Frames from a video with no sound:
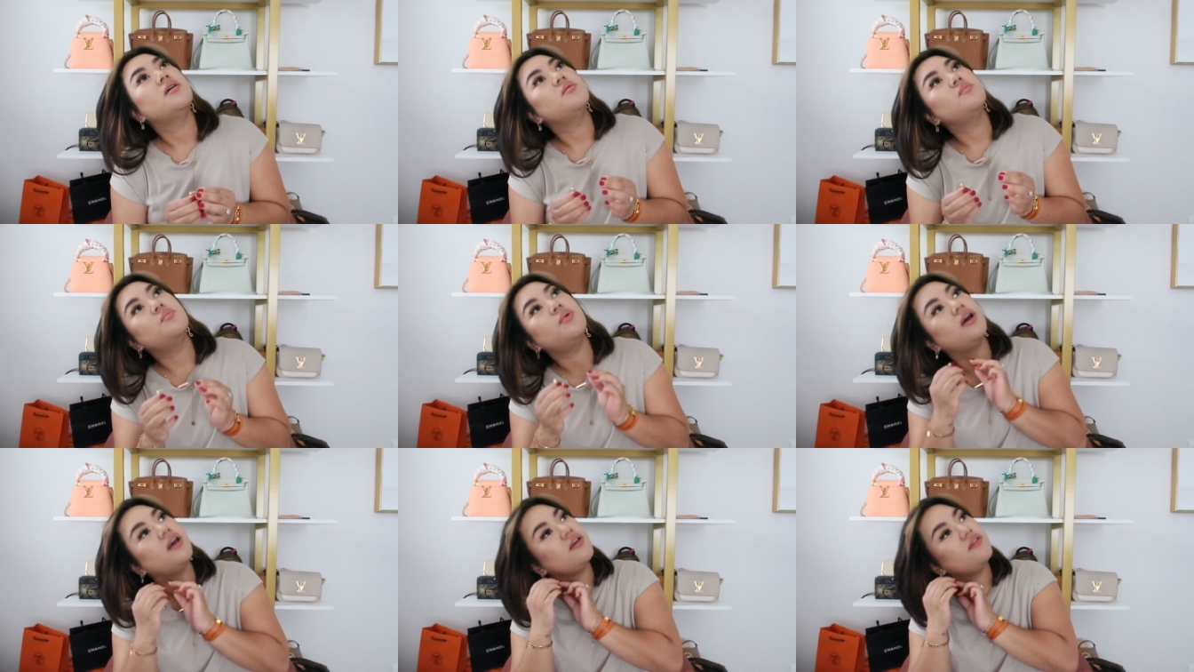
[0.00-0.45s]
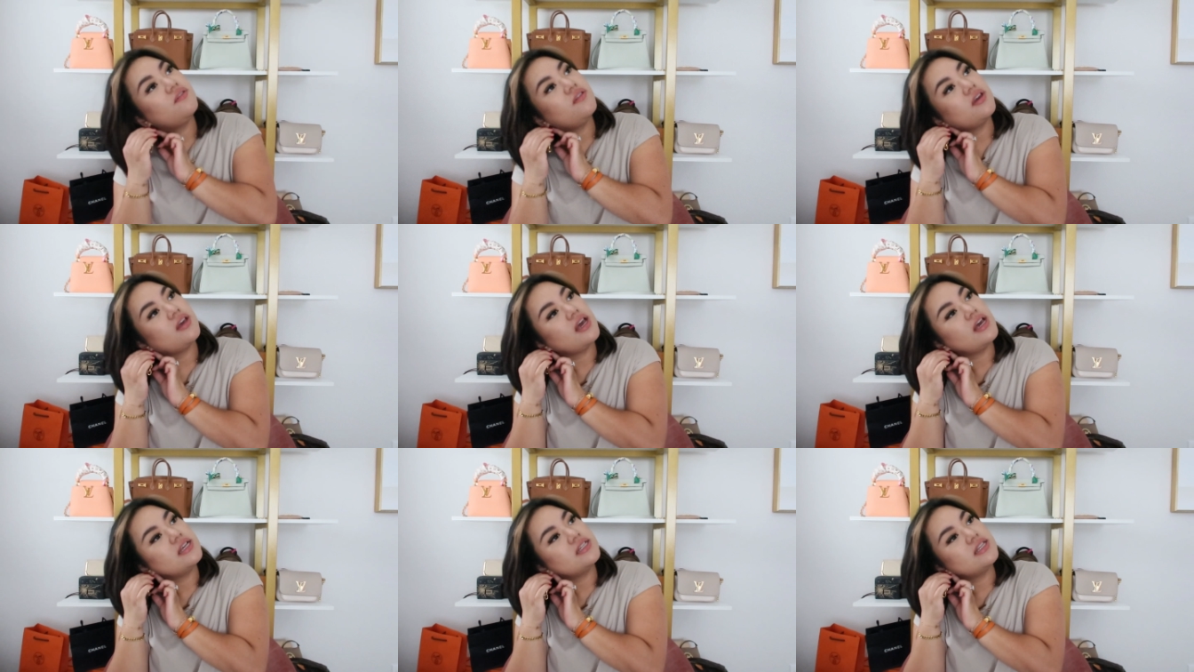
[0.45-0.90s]
But if you
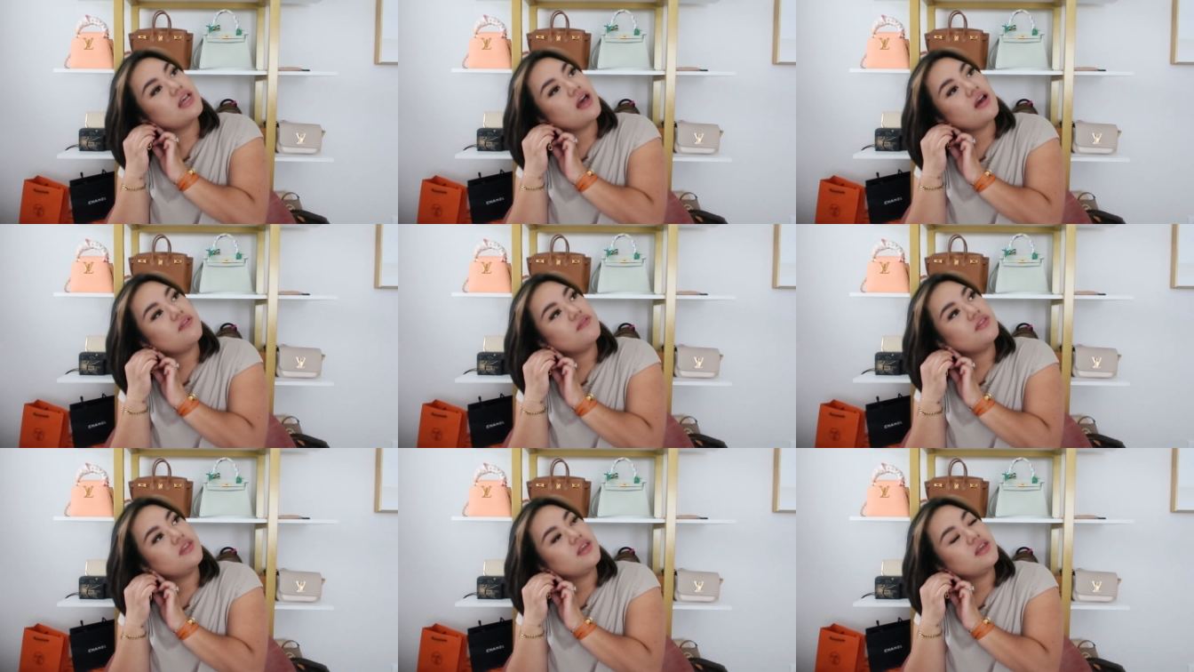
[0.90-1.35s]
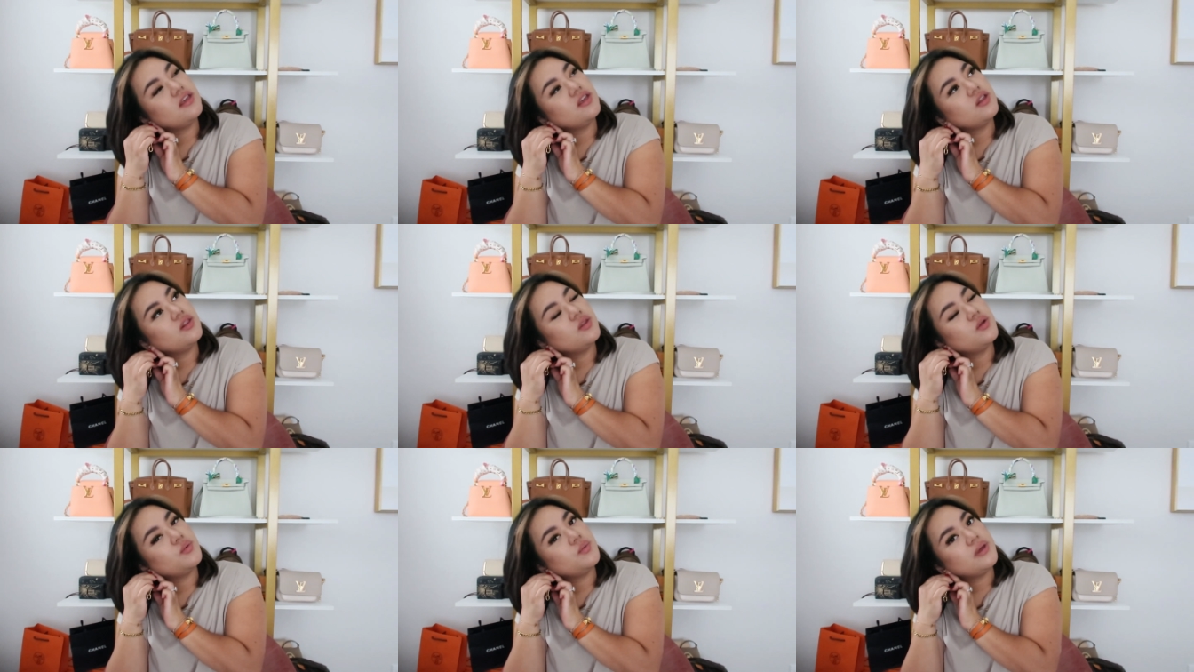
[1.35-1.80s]
guys have the
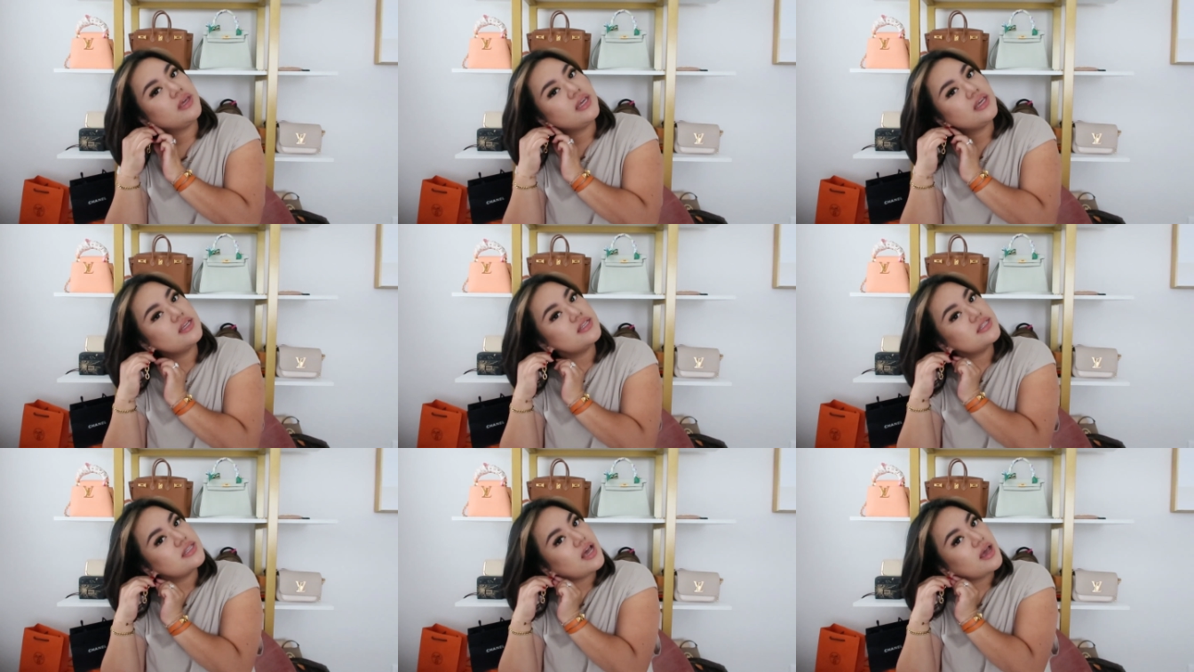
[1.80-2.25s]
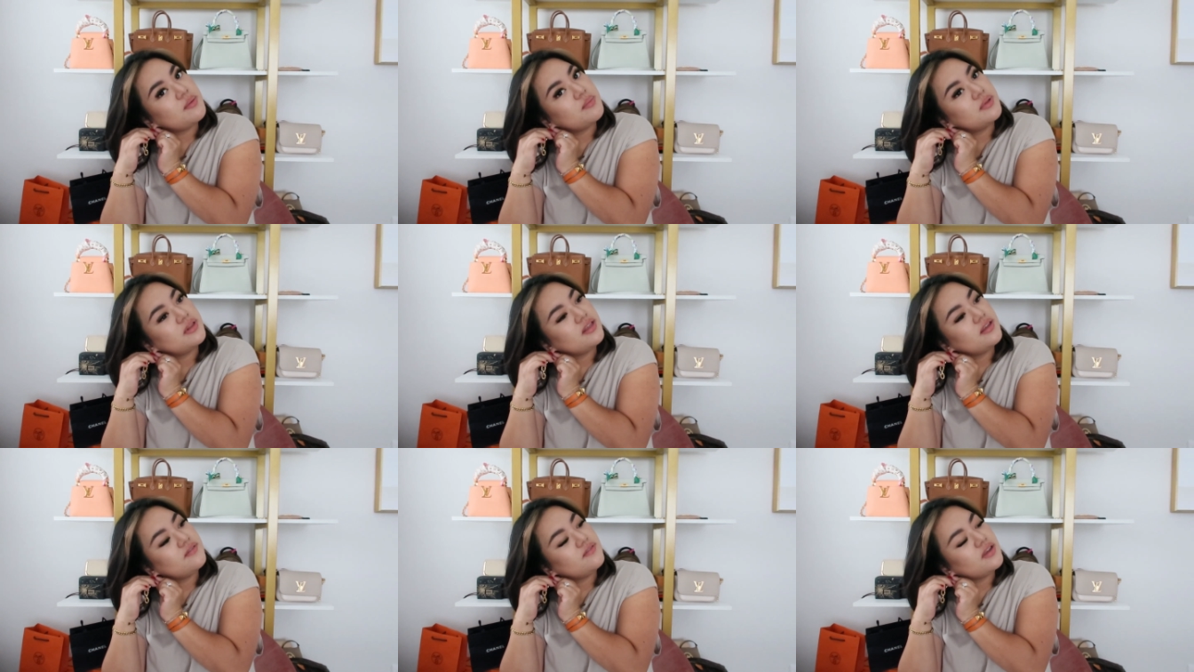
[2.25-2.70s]
Louise, I
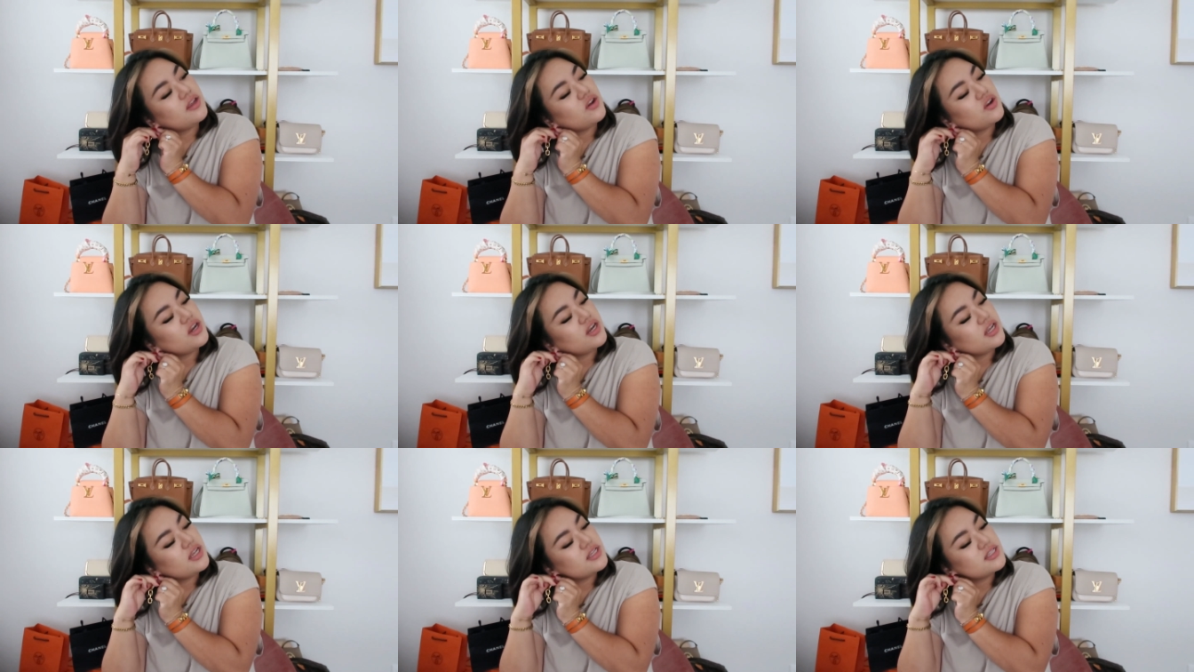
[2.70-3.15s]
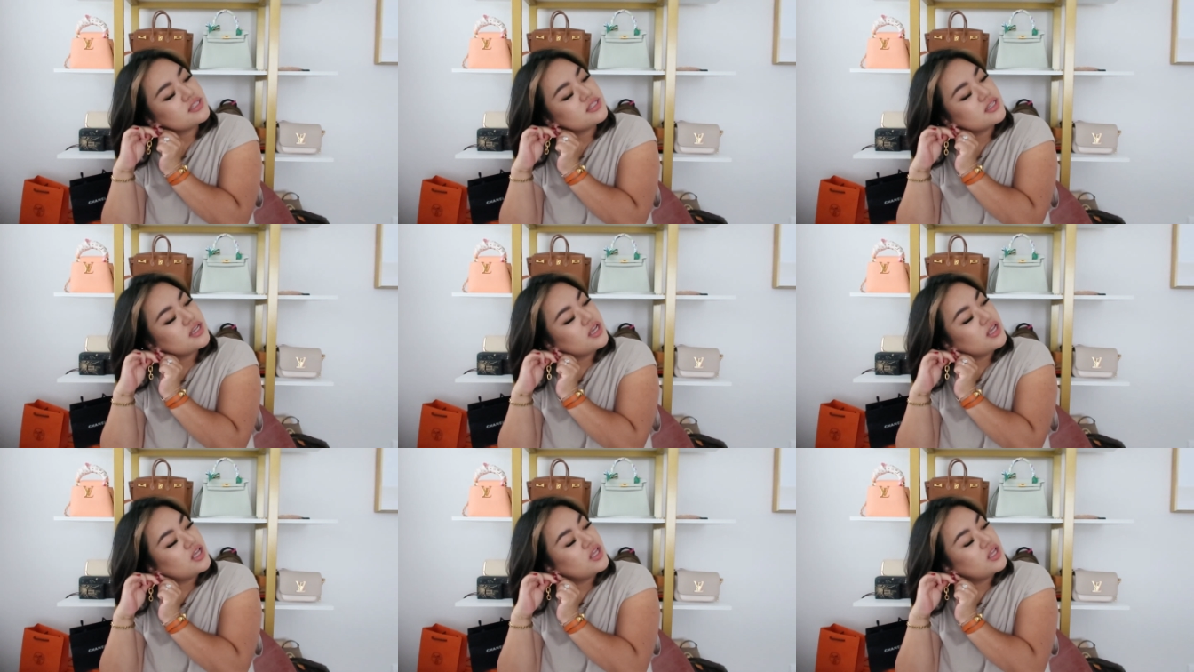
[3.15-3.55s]
believe, earrings,